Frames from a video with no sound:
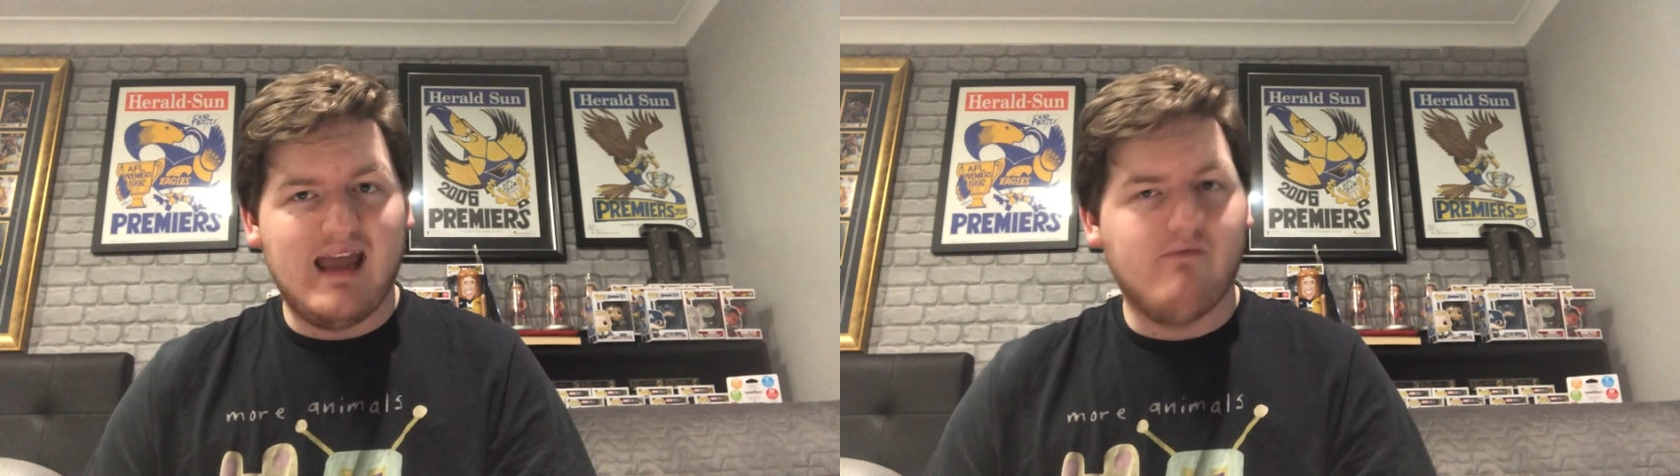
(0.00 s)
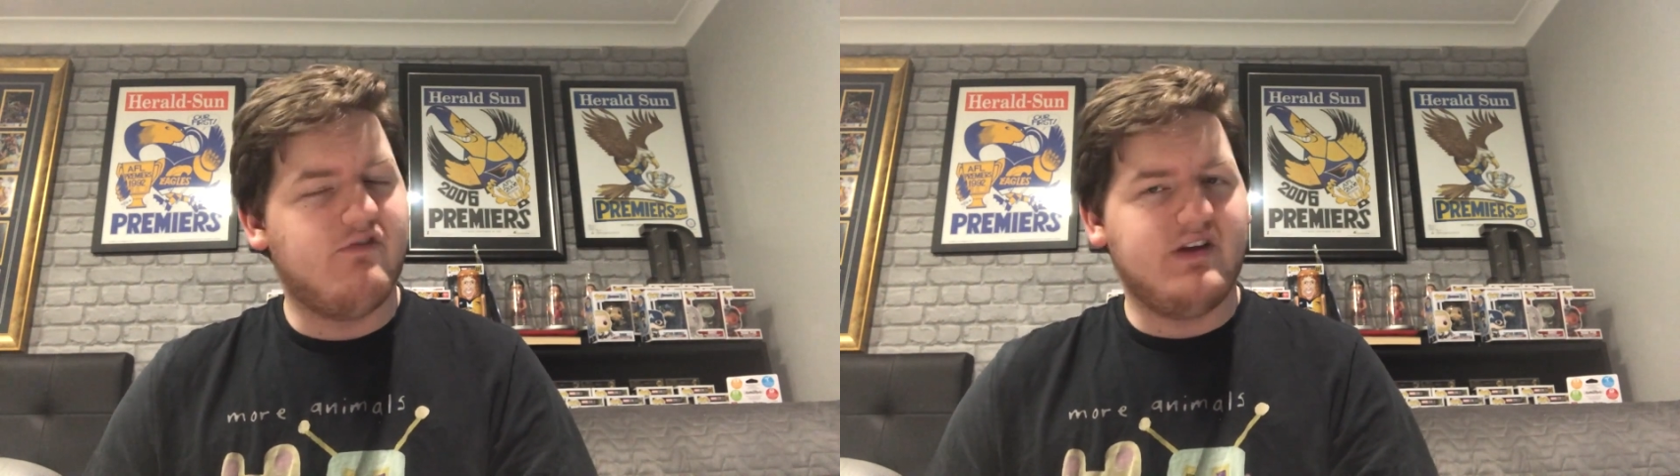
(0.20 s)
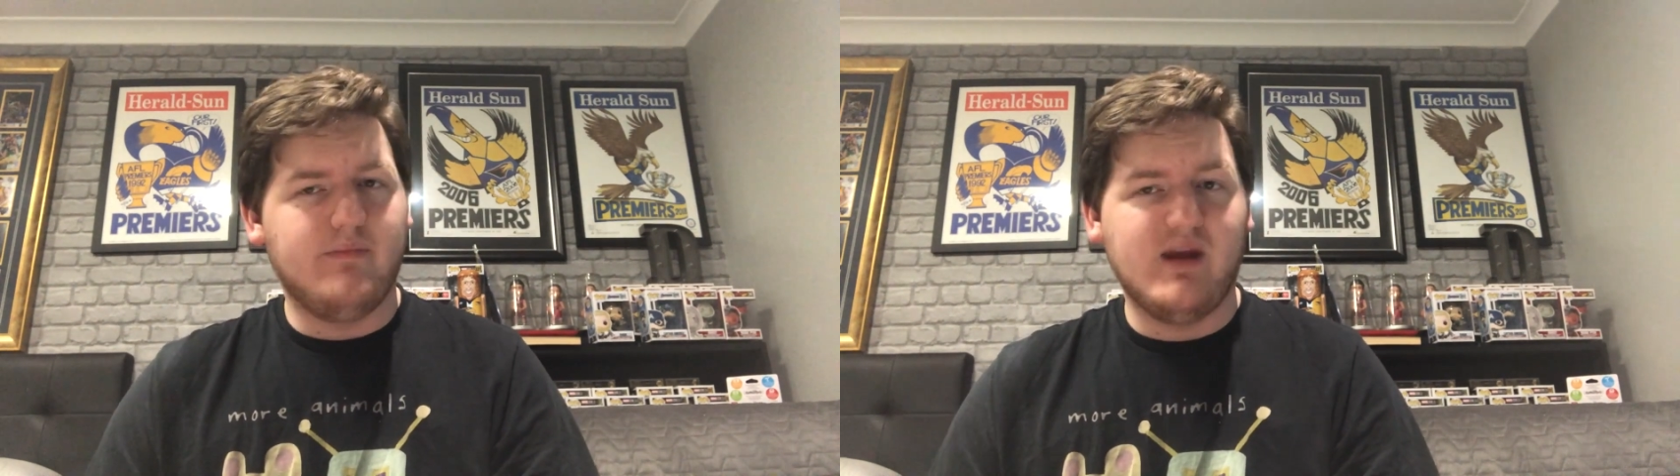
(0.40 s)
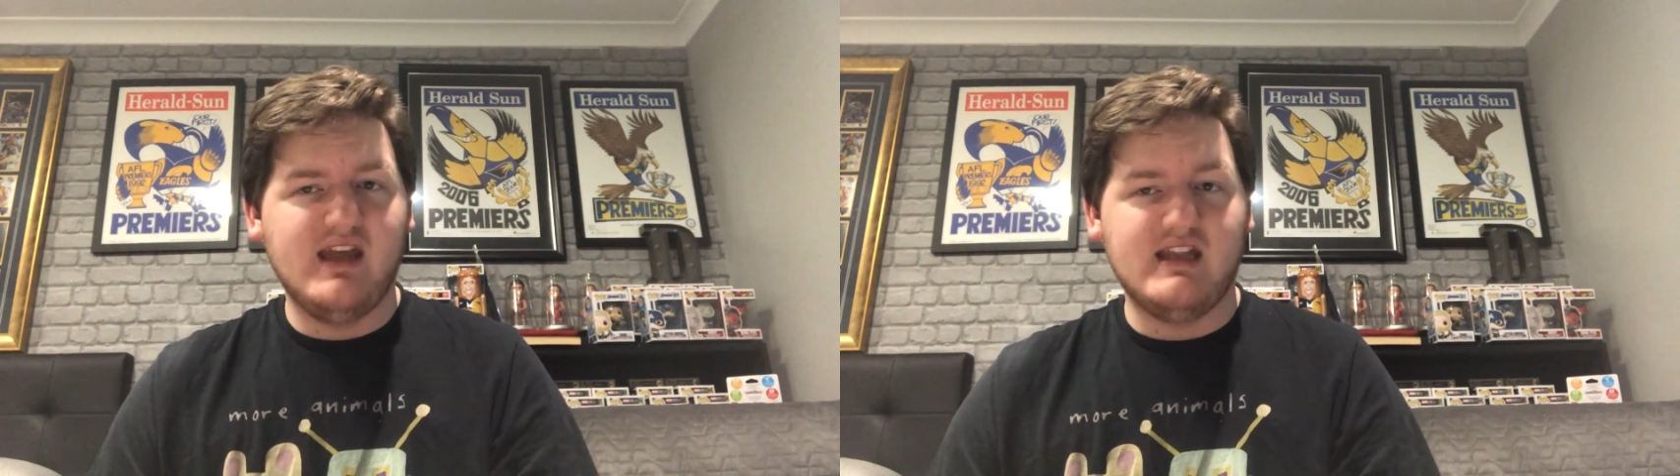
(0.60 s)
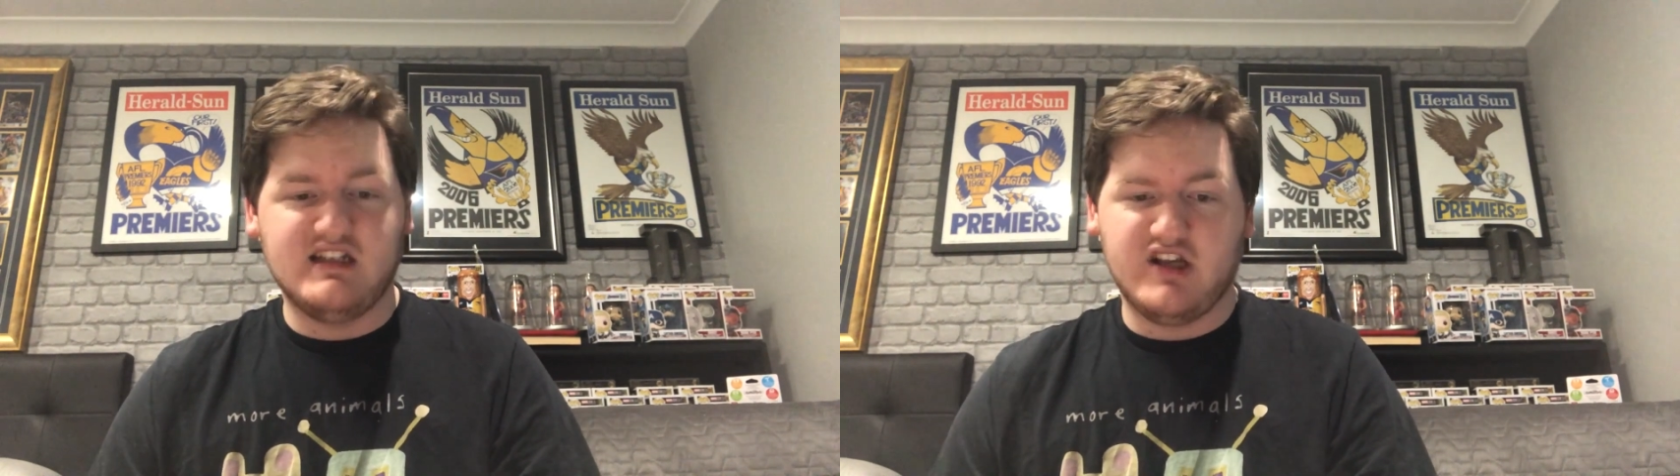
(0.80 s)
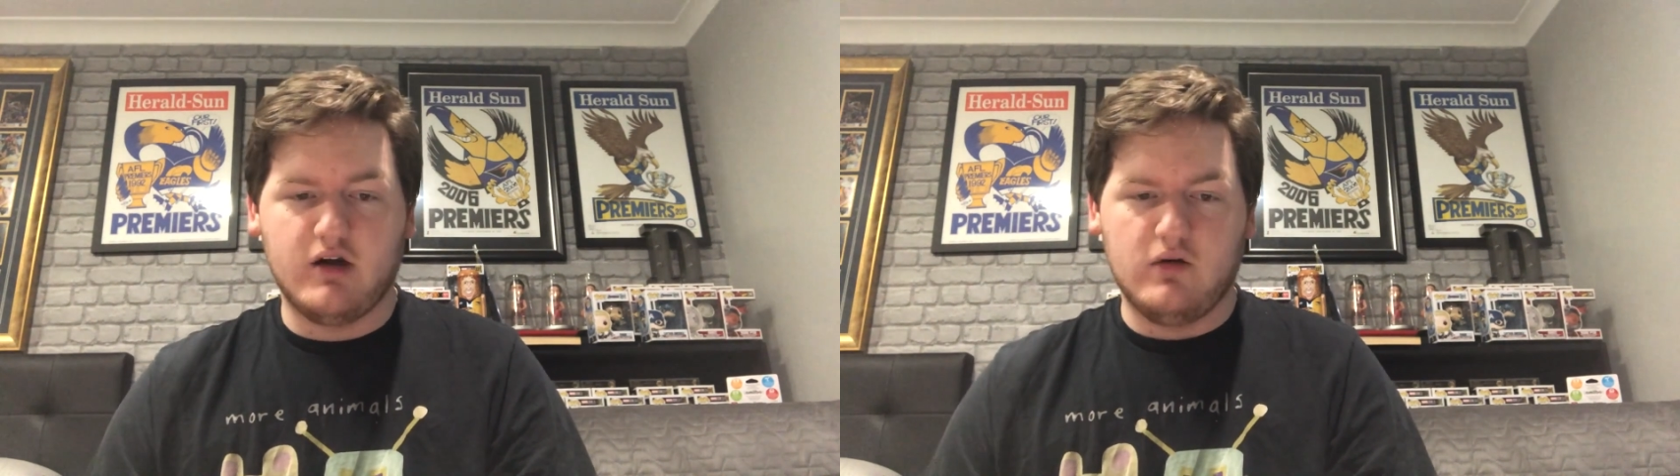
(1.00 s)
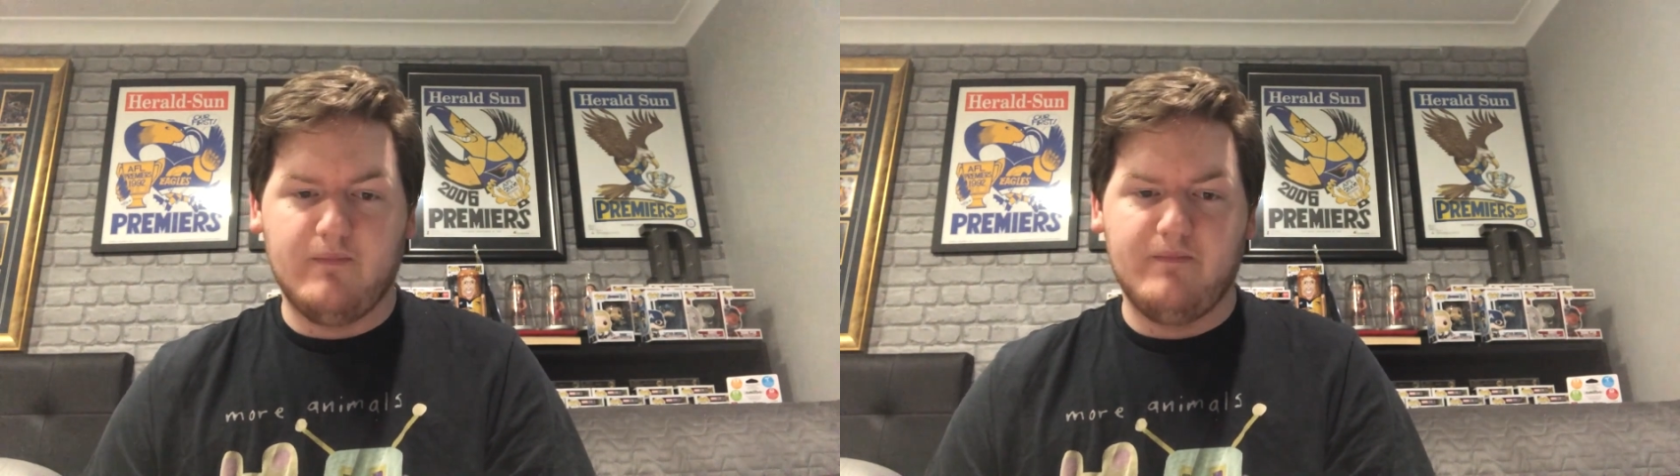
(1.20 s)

MVP this year.